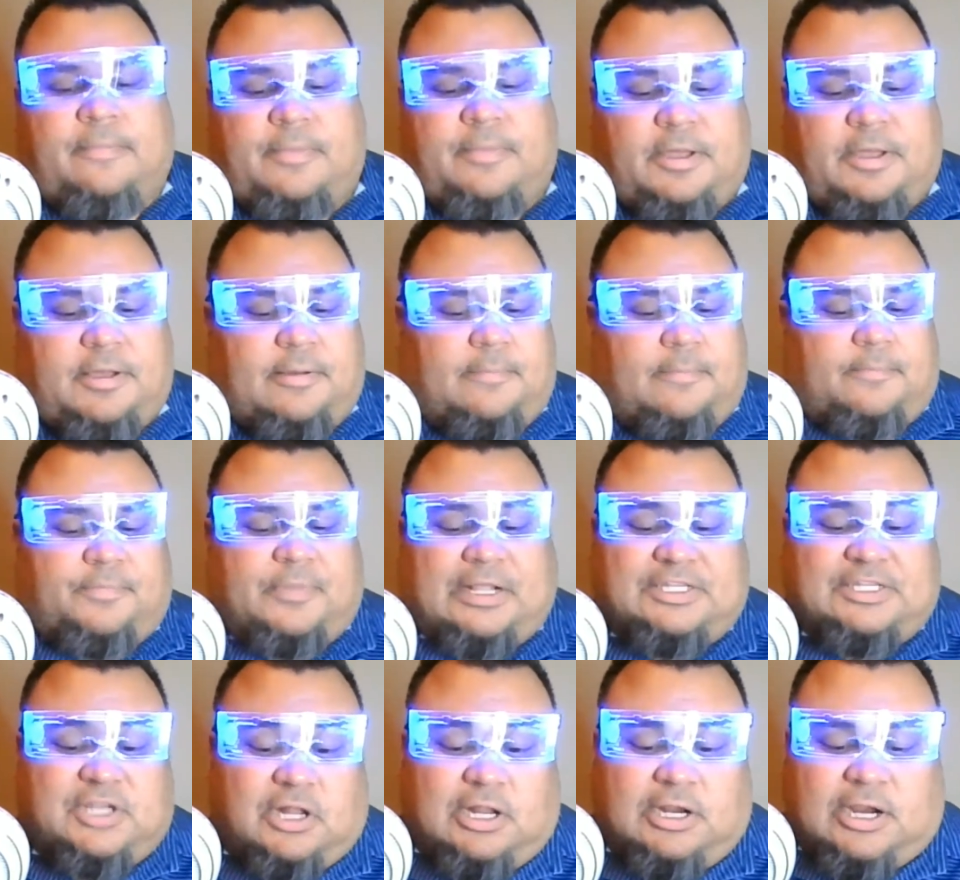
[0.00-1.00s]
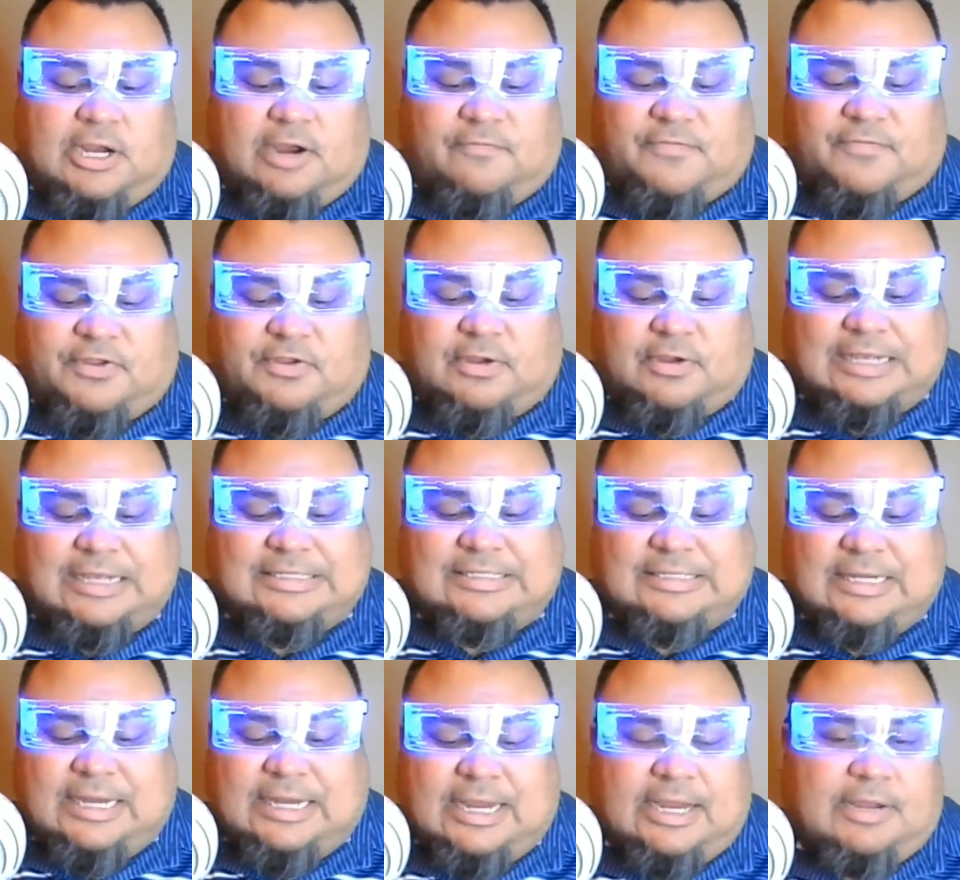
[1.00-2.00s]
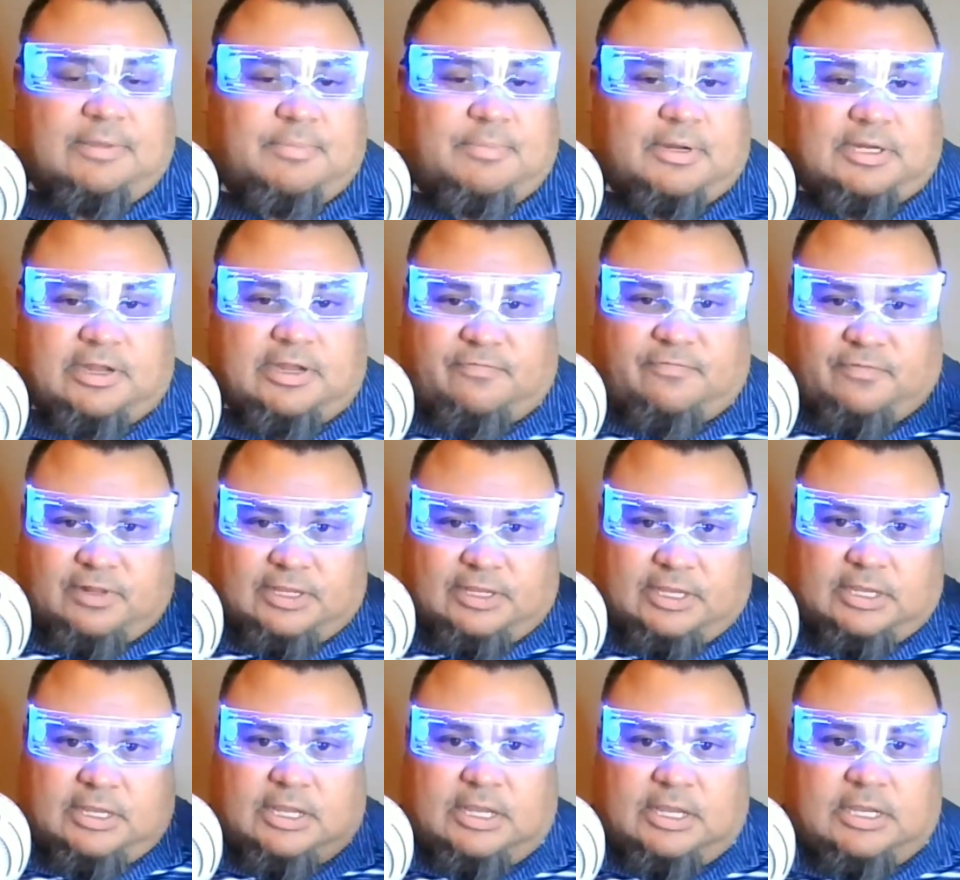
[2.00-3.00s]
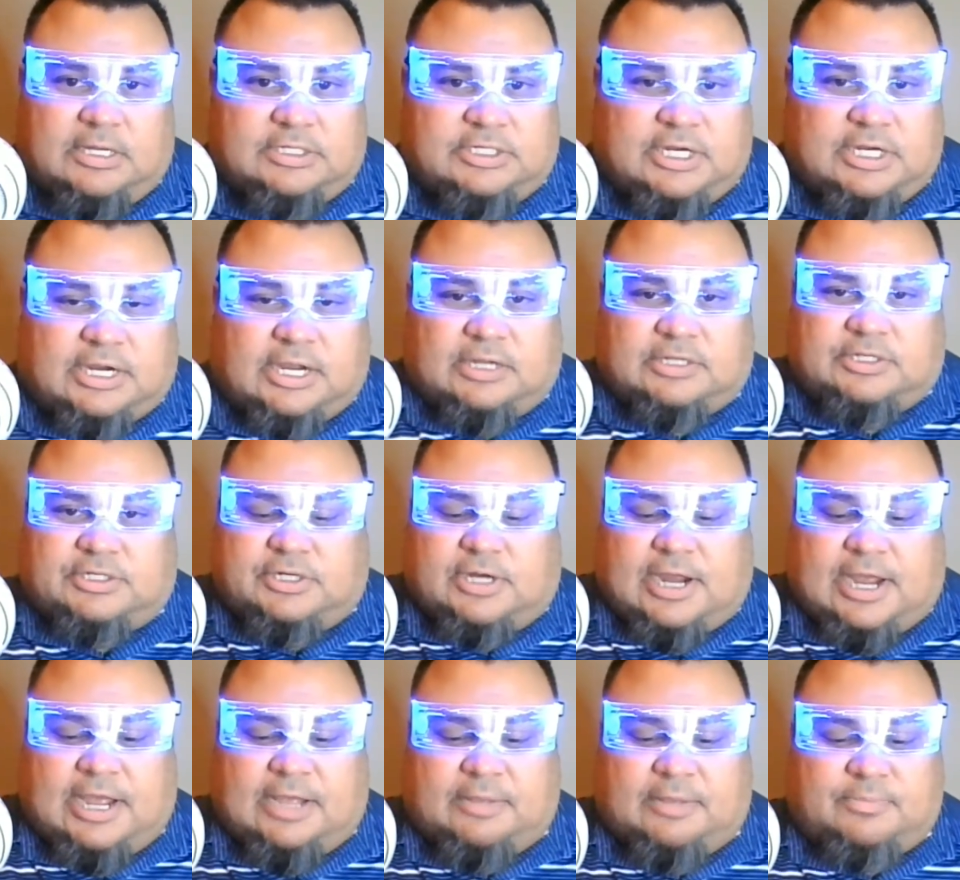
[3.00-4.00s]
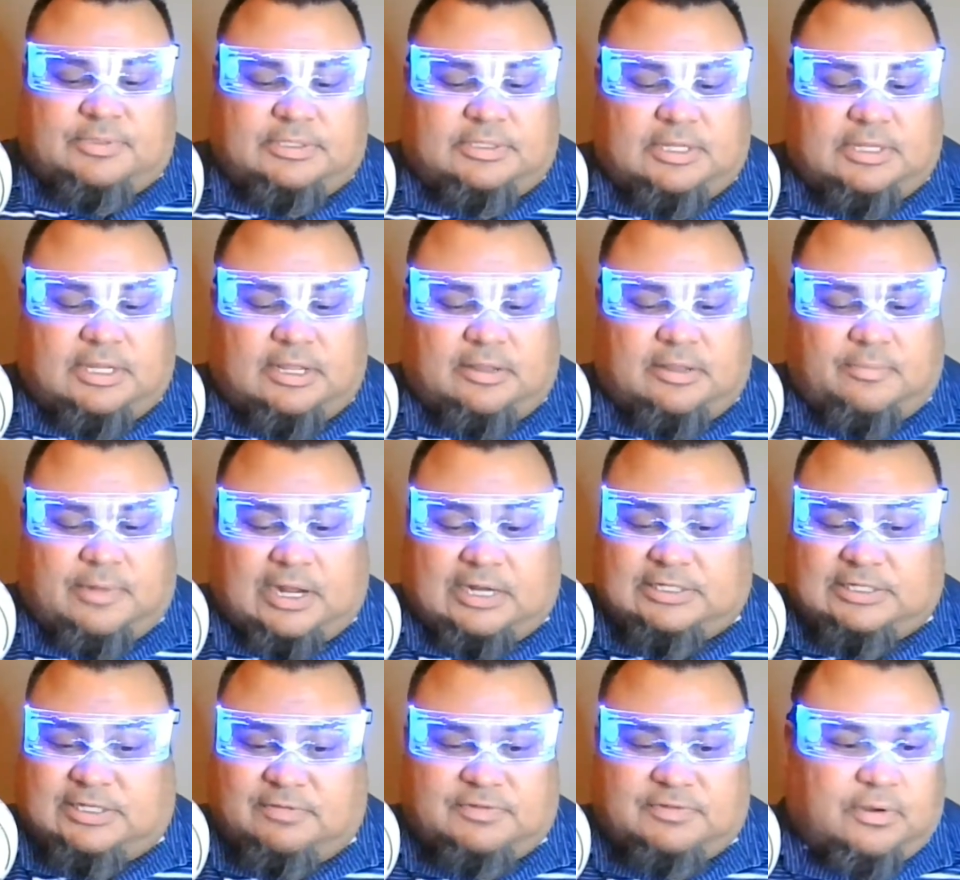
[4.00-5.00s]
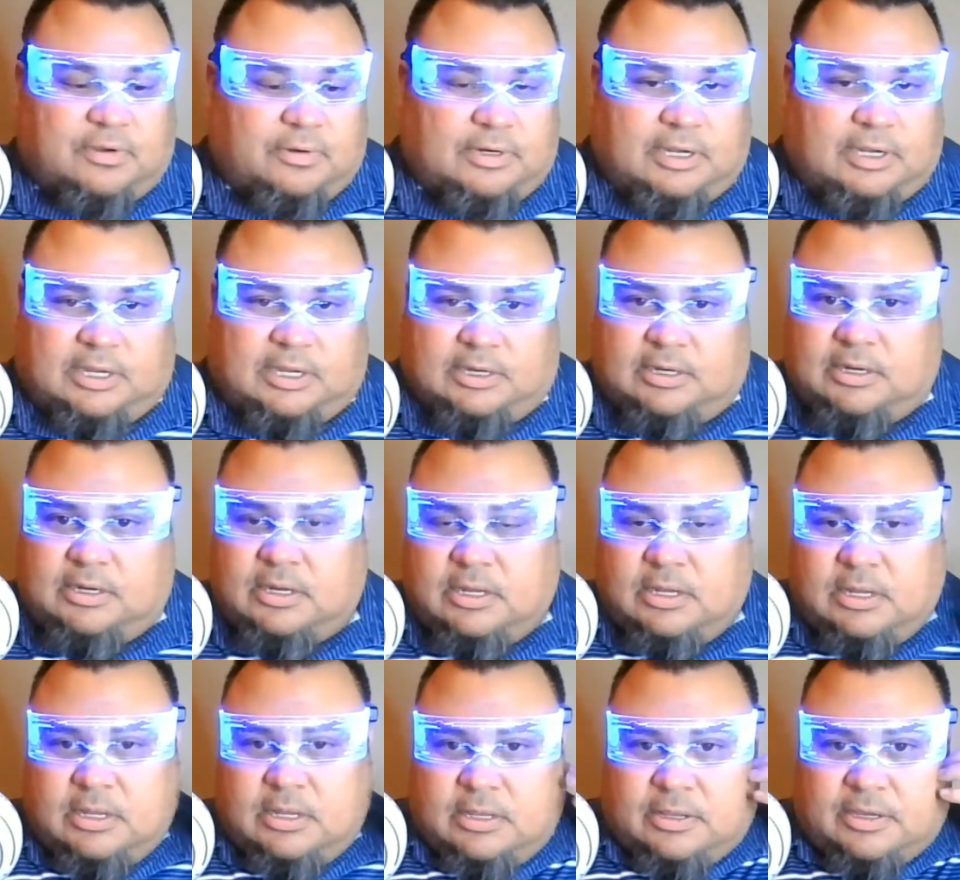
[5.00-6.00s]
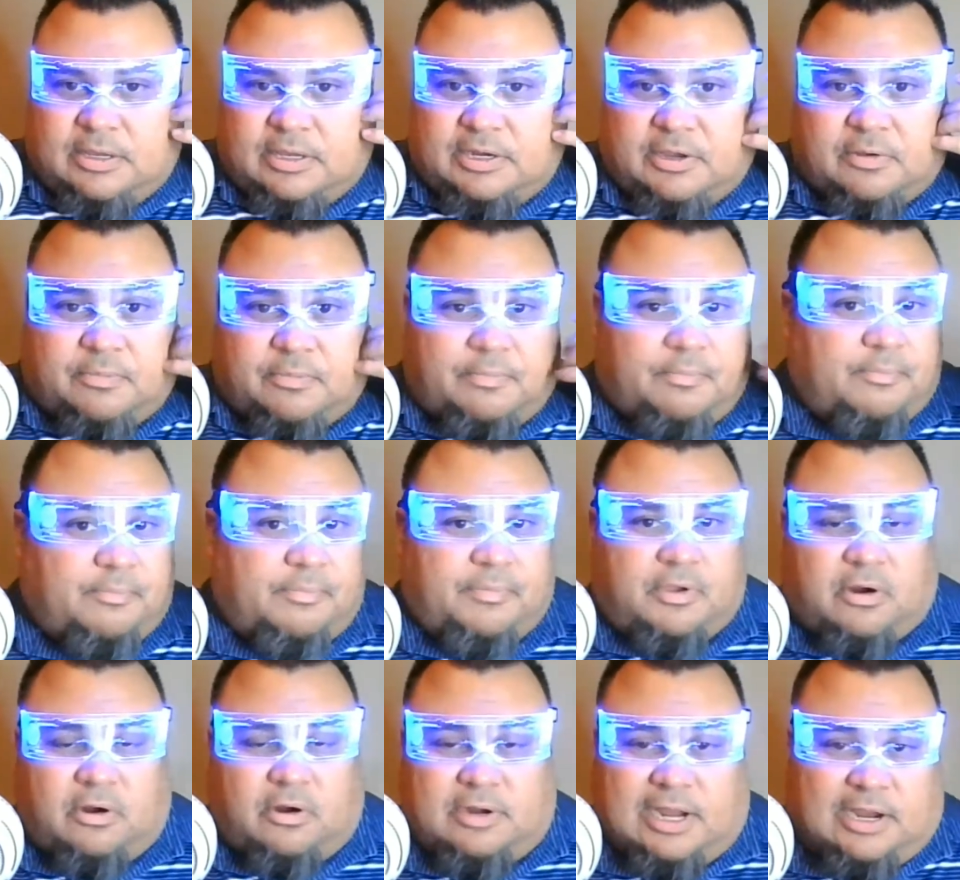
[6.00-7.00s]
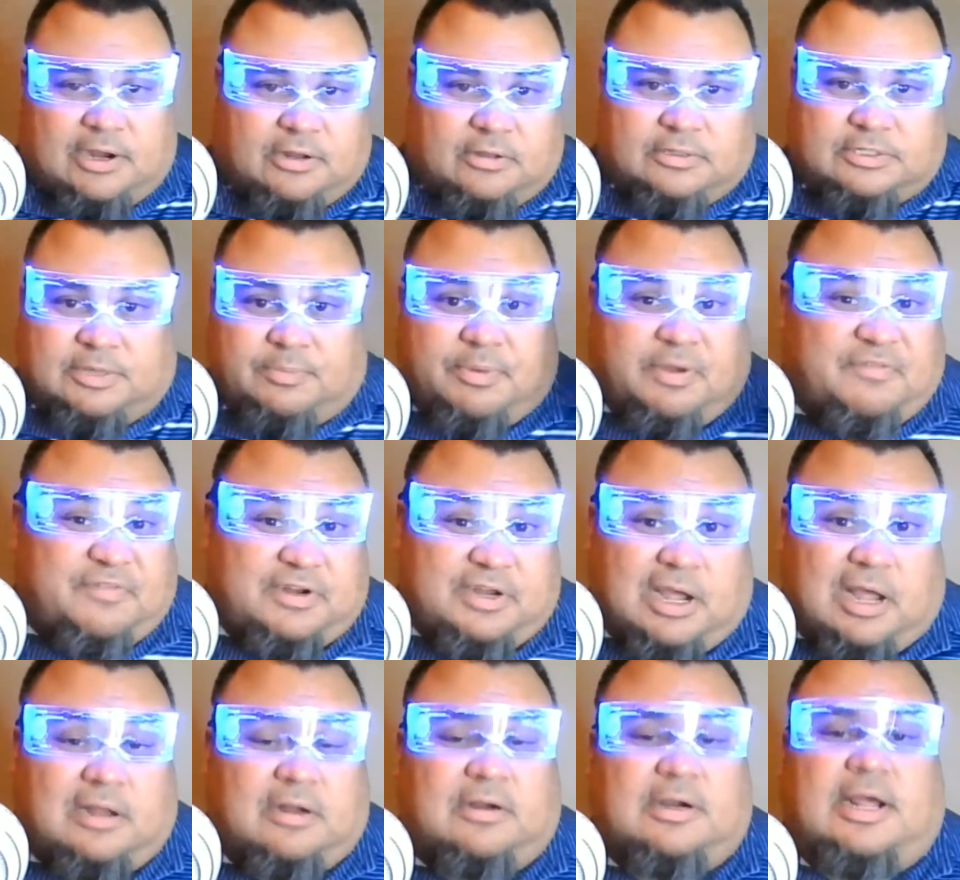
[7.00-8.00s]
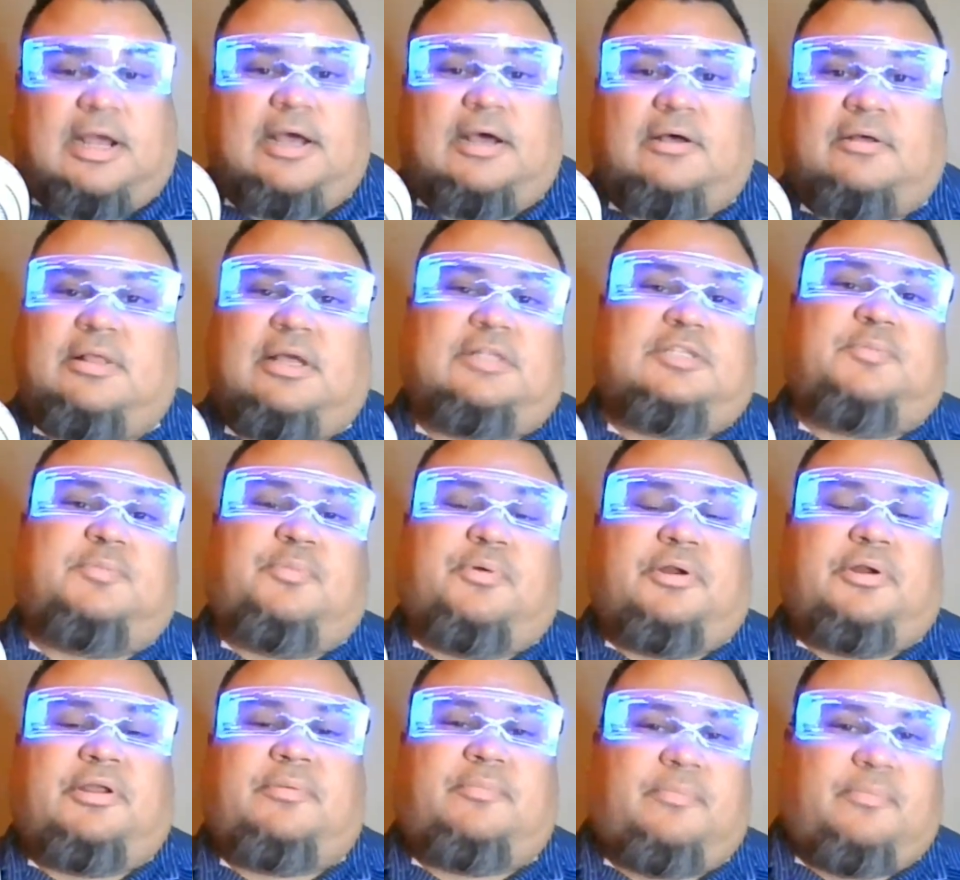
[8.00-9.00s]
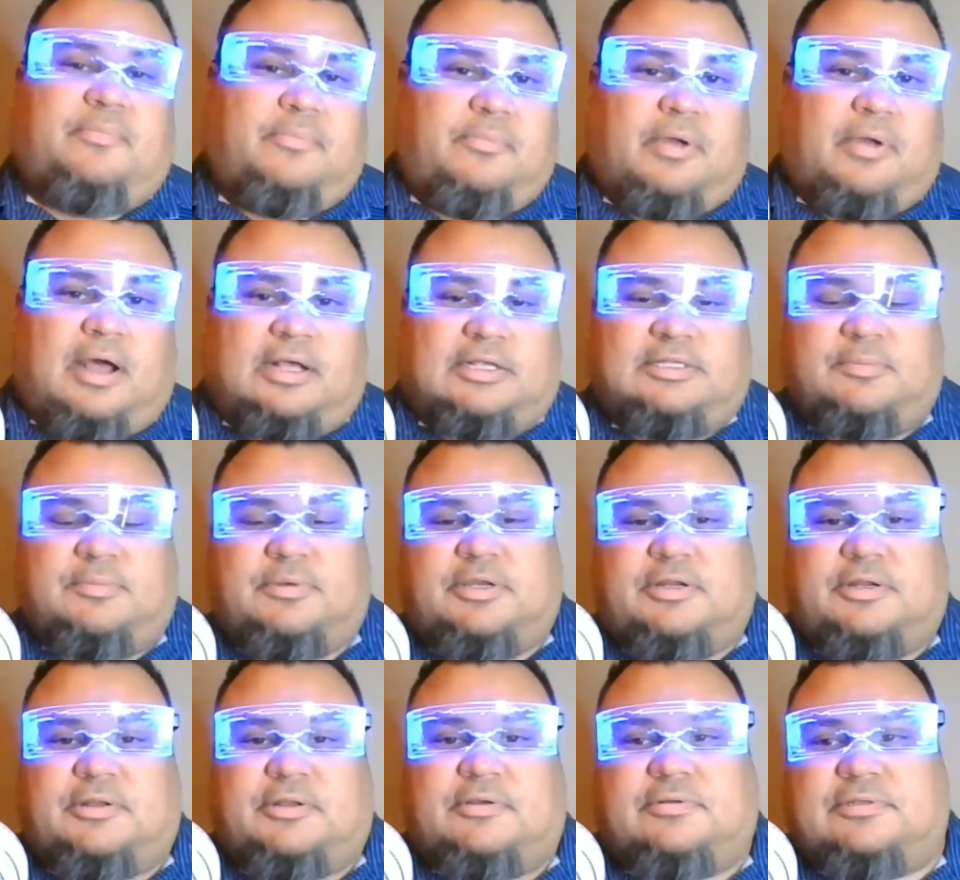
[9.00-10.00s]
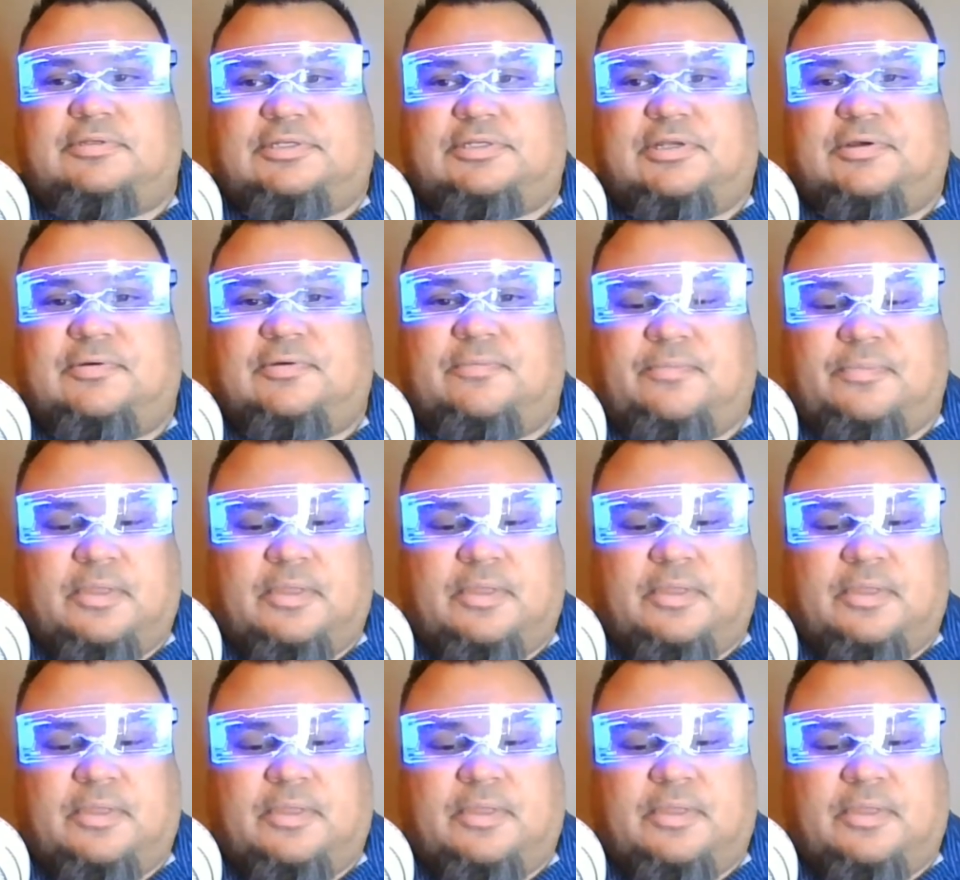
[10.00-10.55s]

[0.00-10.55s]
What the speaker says: That's all I got for you guys today, but definitely check out your apps. A lot of stuff's going on. You know, Cardano is above a dollar now. That's pretty awesome, good news. So